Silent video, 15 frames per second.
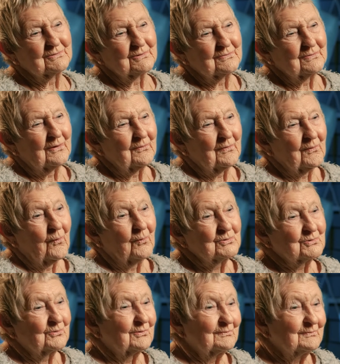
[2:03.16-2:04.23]
as you know, they
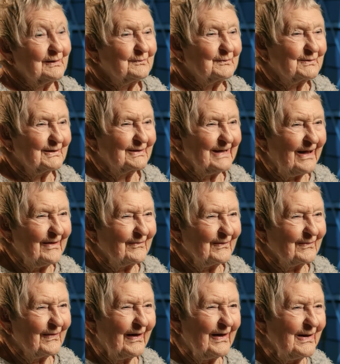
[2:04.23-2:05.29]
all sort of lived
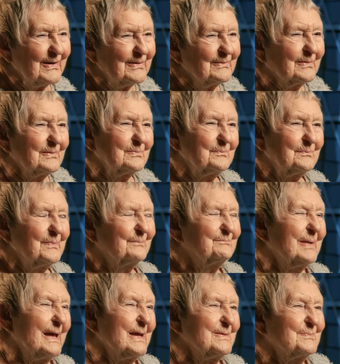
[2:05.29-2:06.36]
together there,
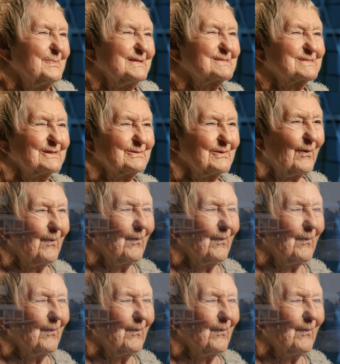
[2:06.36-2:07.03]
babies and